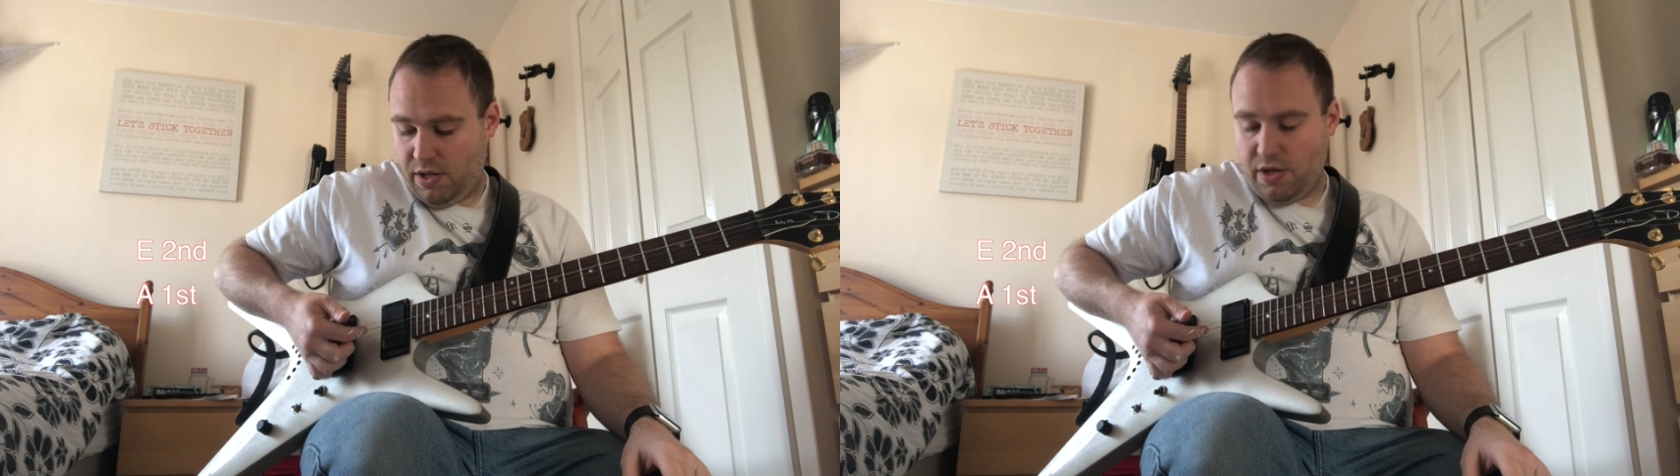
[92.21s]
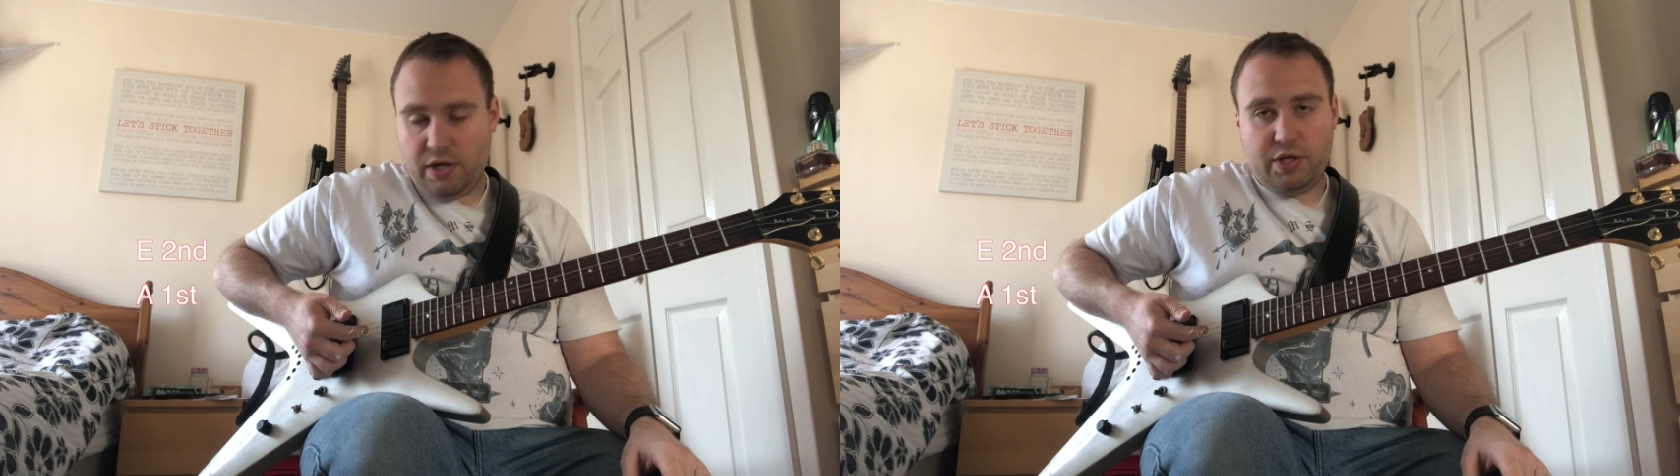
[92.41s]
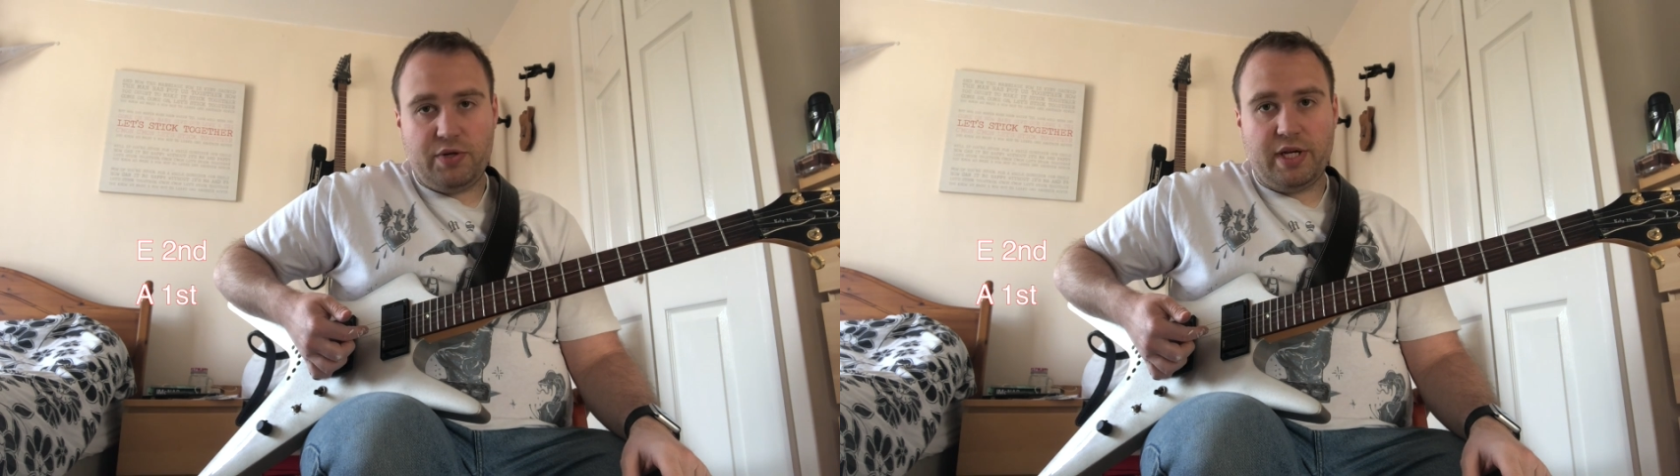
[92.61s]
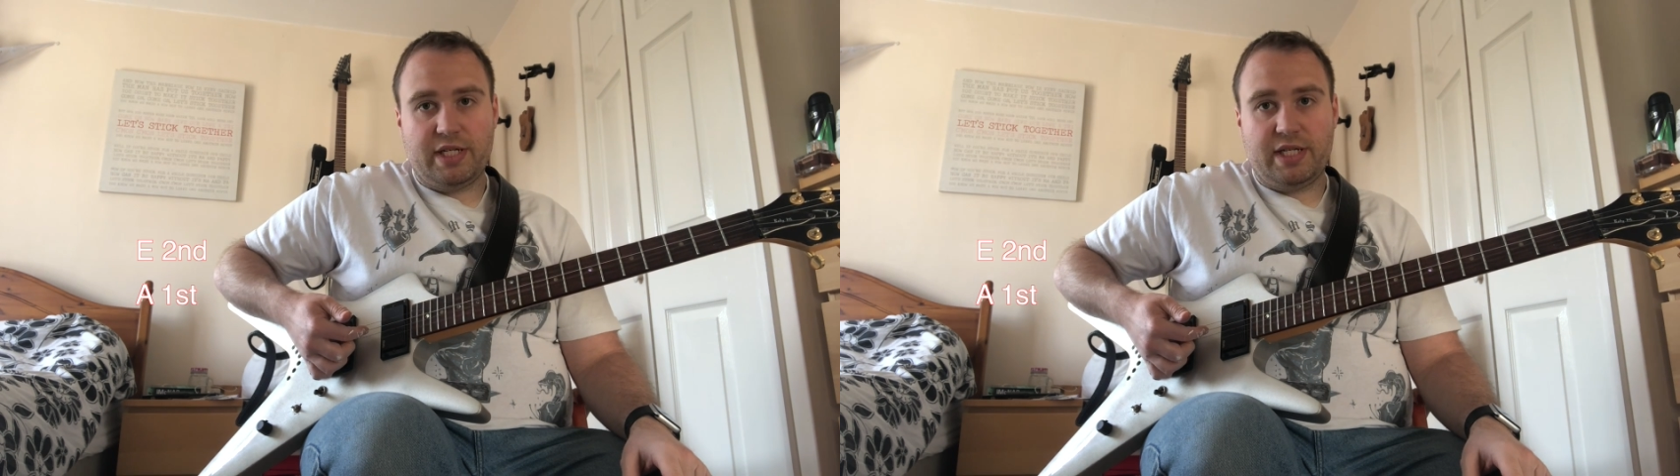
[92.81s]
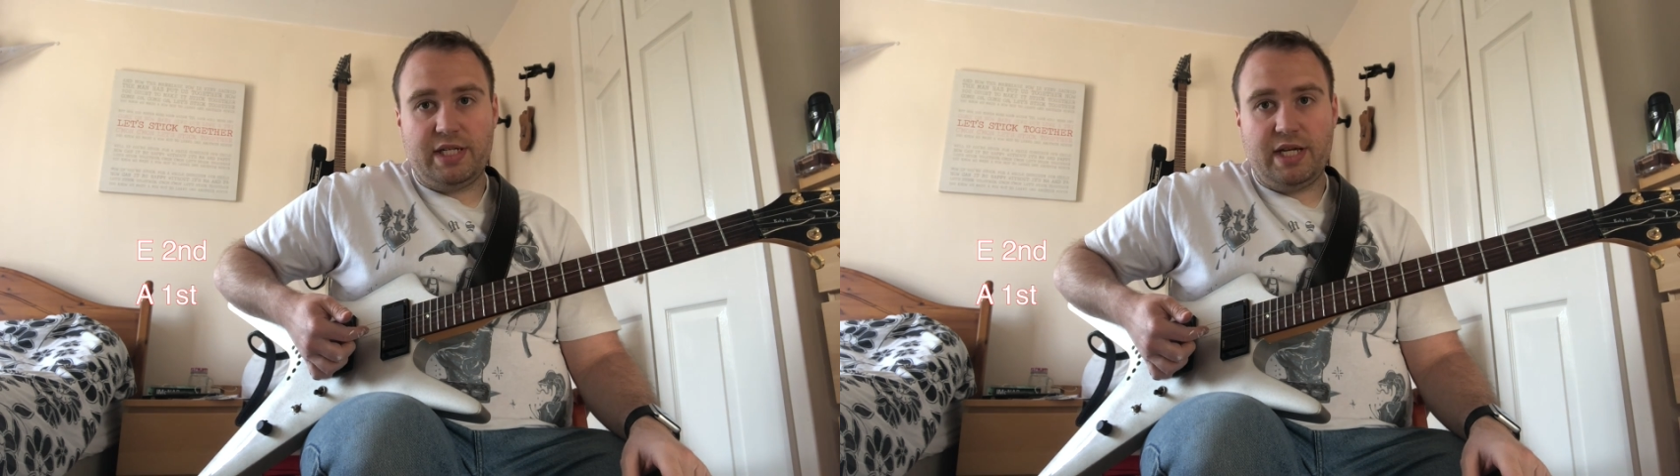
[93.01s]
third string
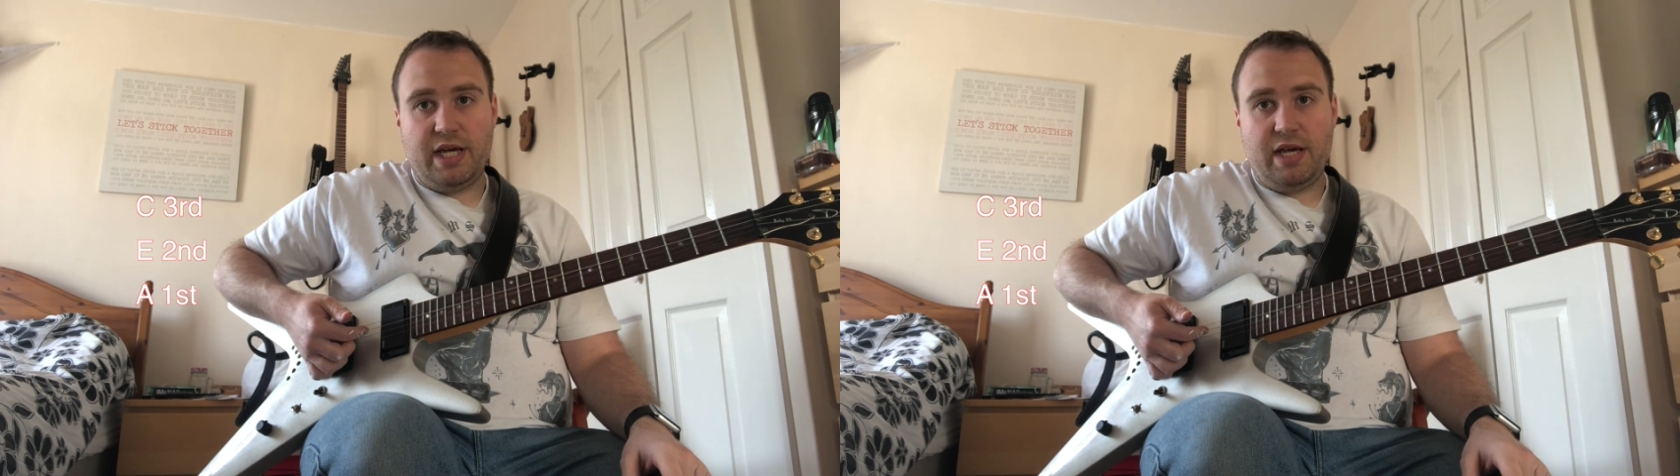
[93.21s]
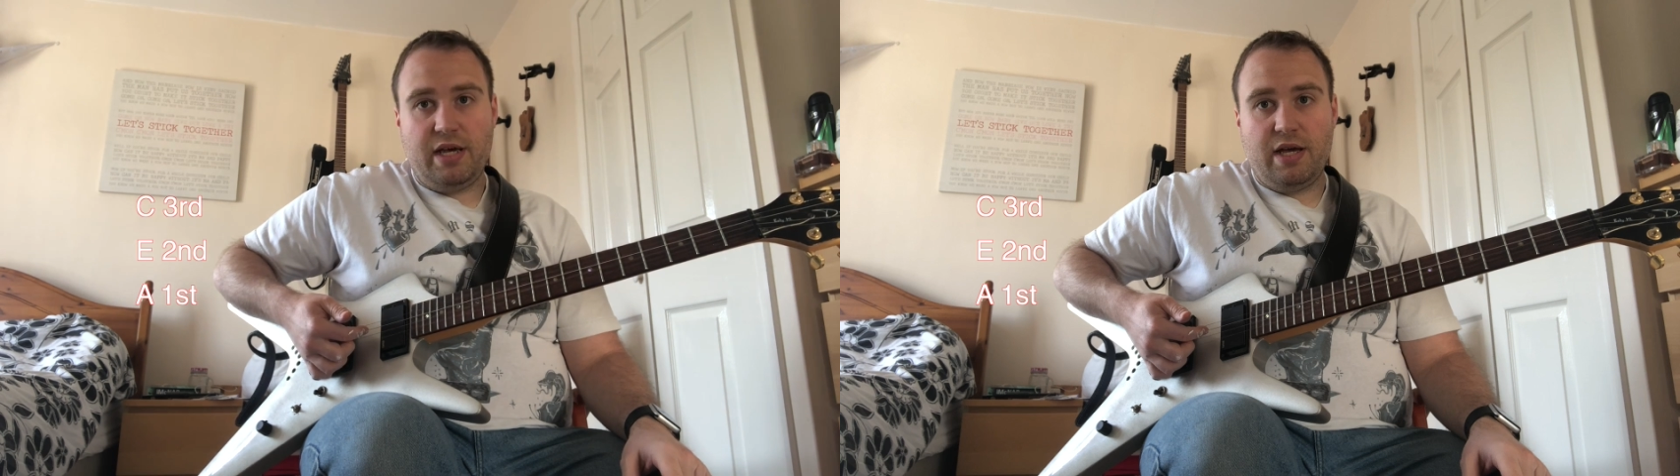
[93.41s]
is a C,